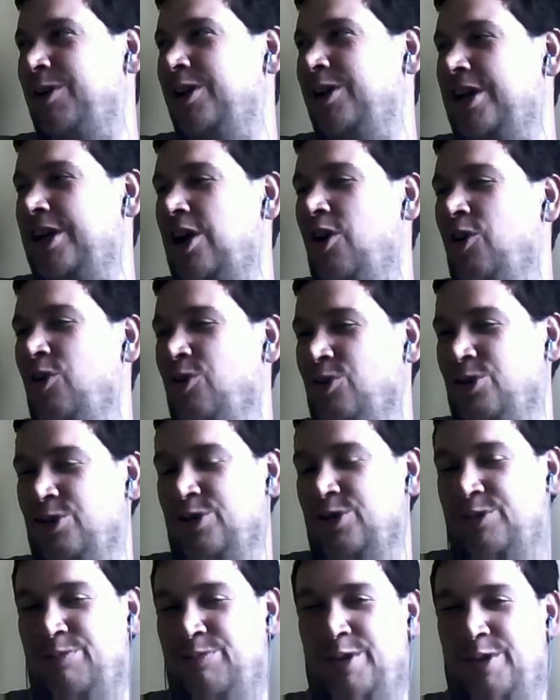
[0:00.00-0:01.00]
really
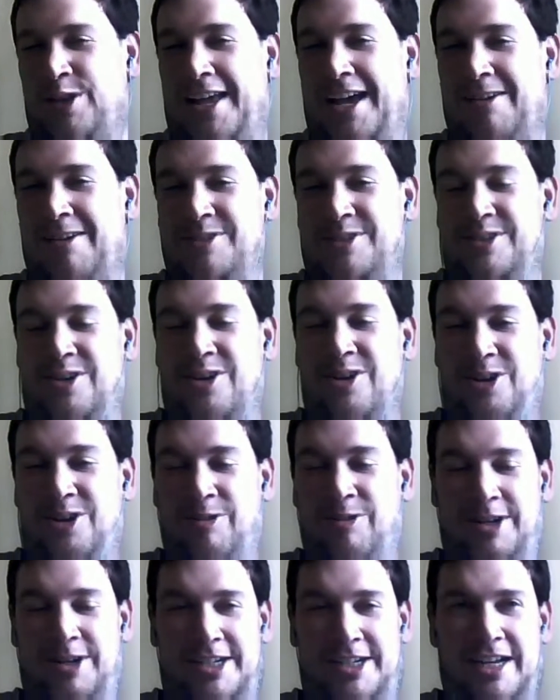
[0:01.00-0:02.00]
old when that was all
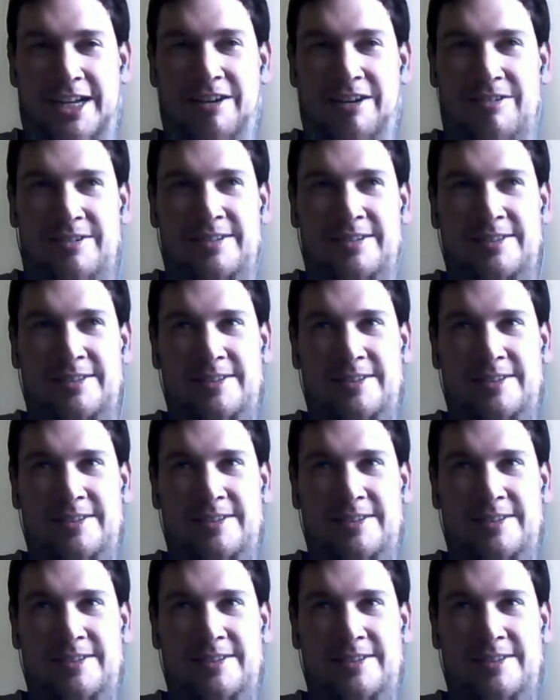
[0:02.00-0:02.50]
going down.